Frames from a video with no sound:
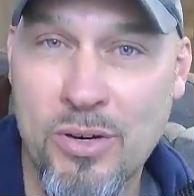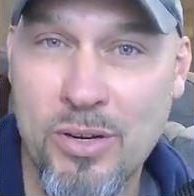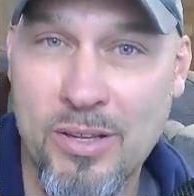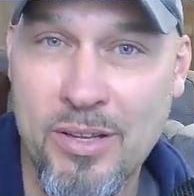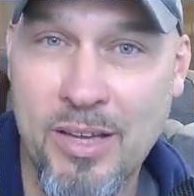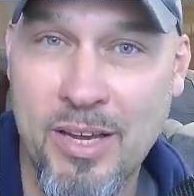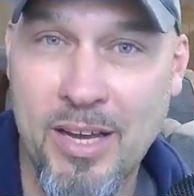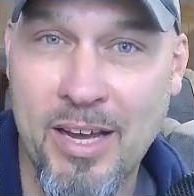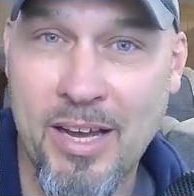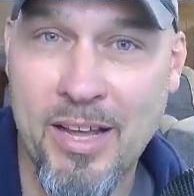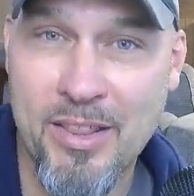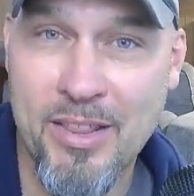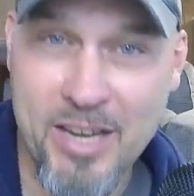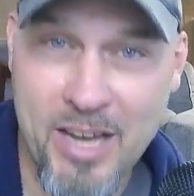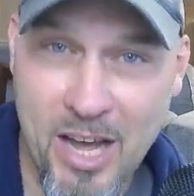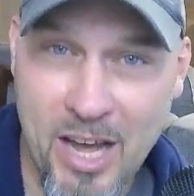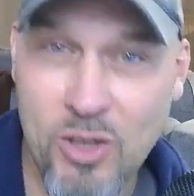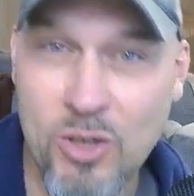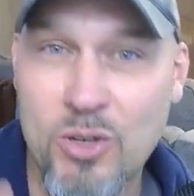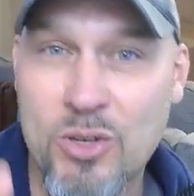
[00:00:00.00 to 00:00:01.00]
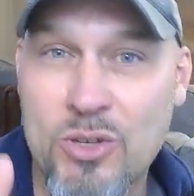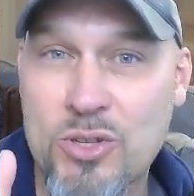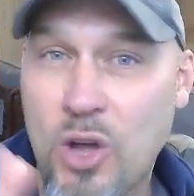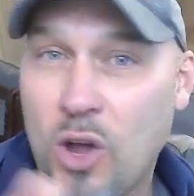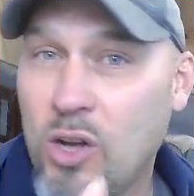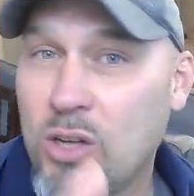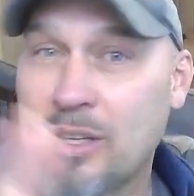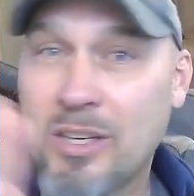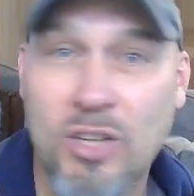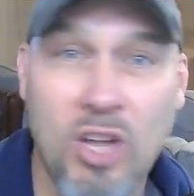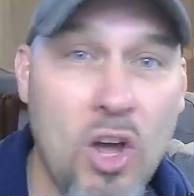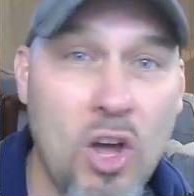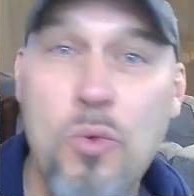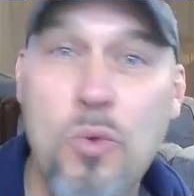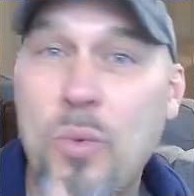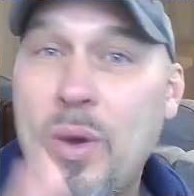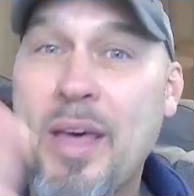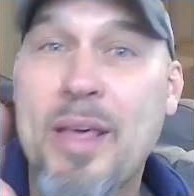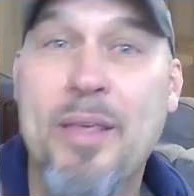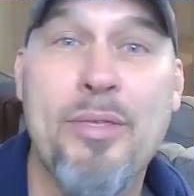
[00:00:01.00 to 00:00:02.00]
the colors, along
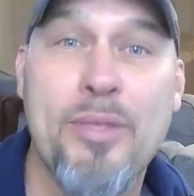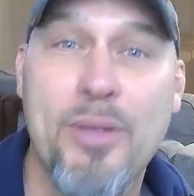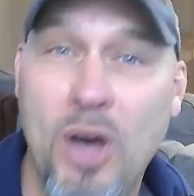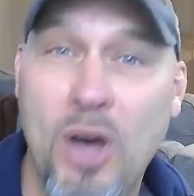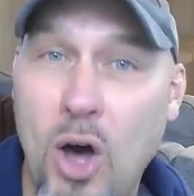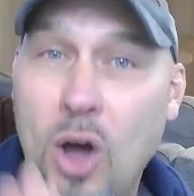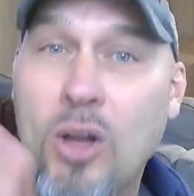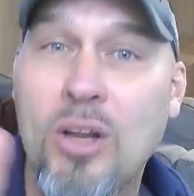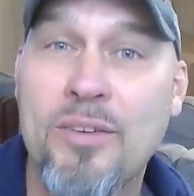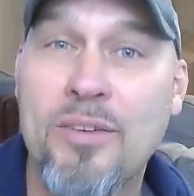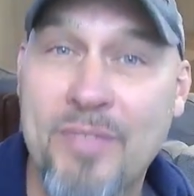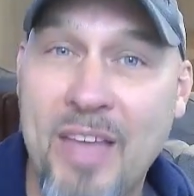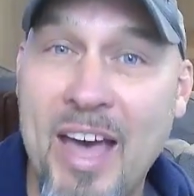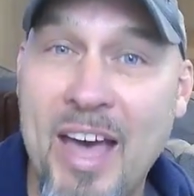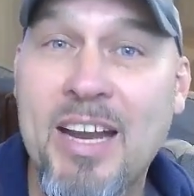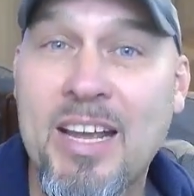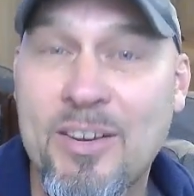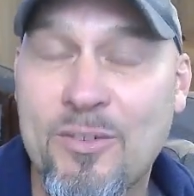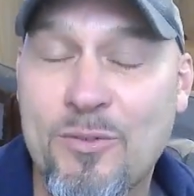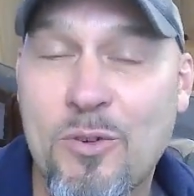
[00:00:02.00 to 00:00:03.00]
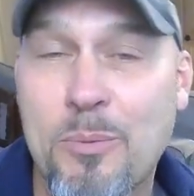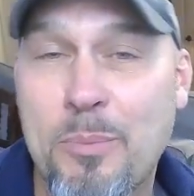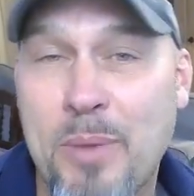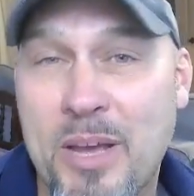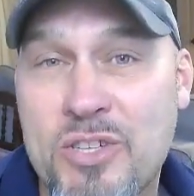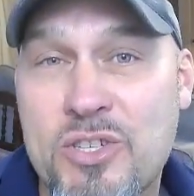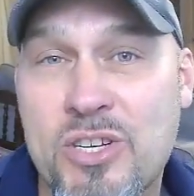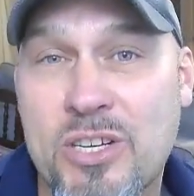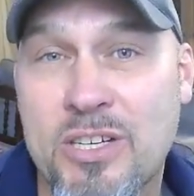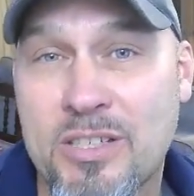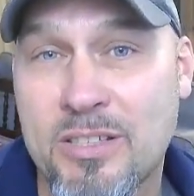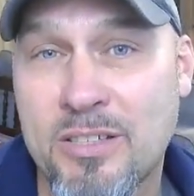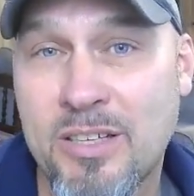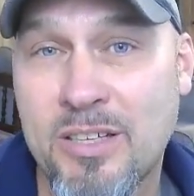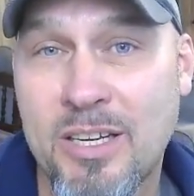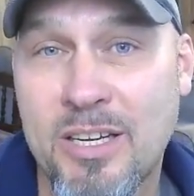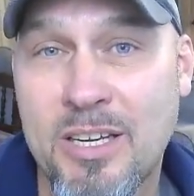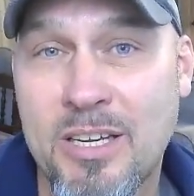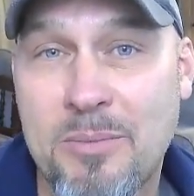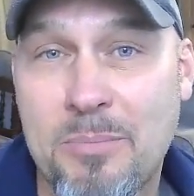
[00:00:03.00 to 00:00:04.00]
with all of that information
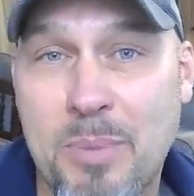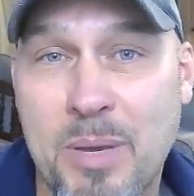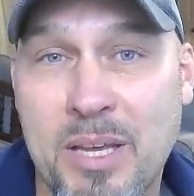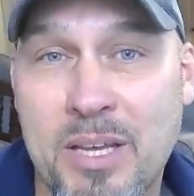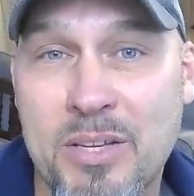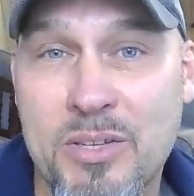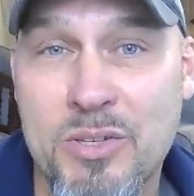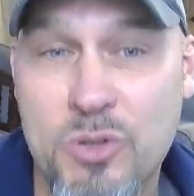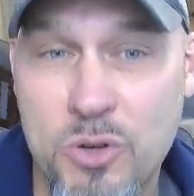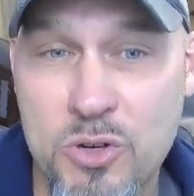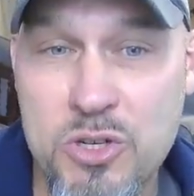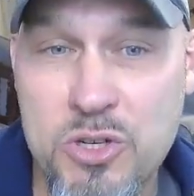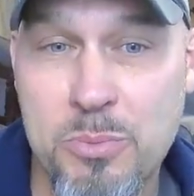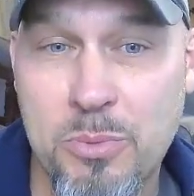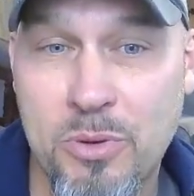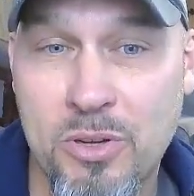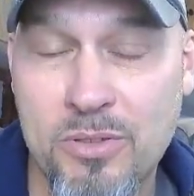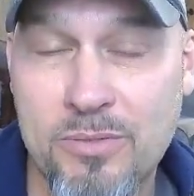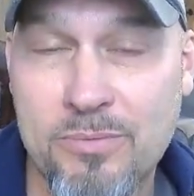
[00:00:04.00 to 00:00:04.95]
being searchable,